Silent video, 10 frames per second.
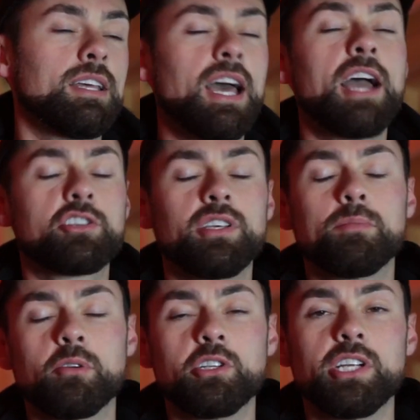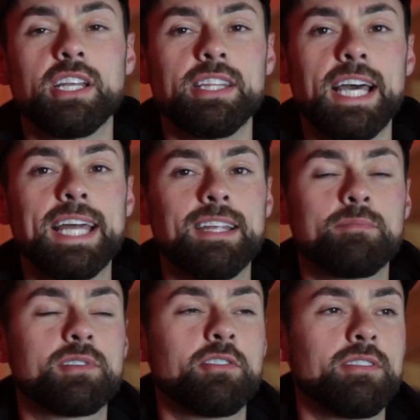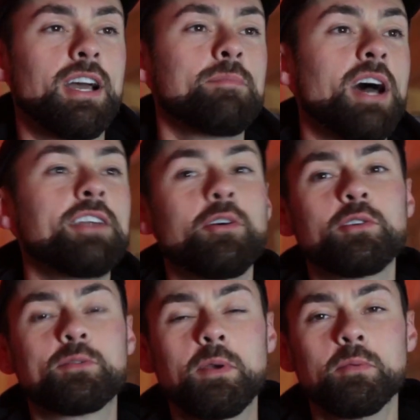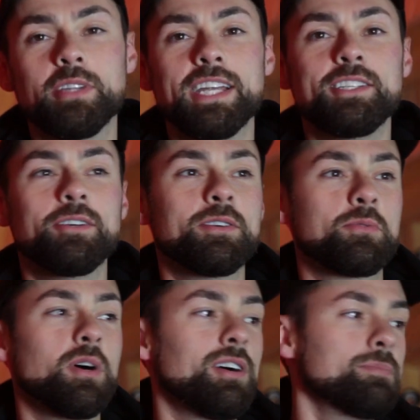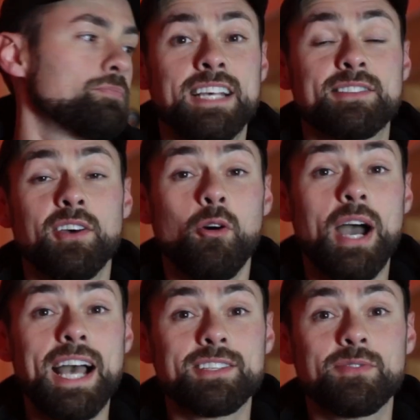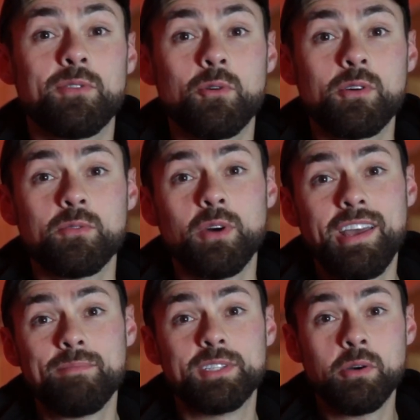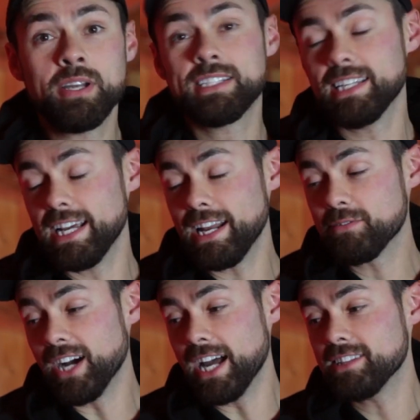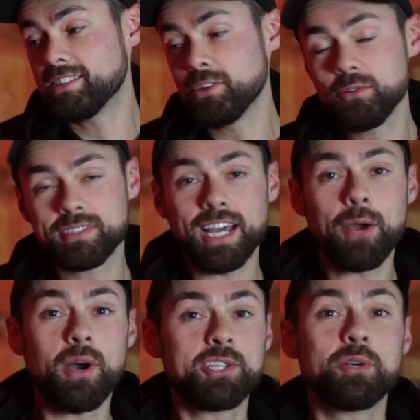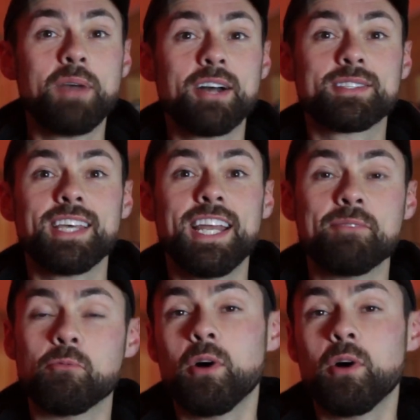Ashley appreciated that. I'm certain. i know there's people that do as well. So as for what I'm doing tonight, I've got two Skywatcher mounts set up,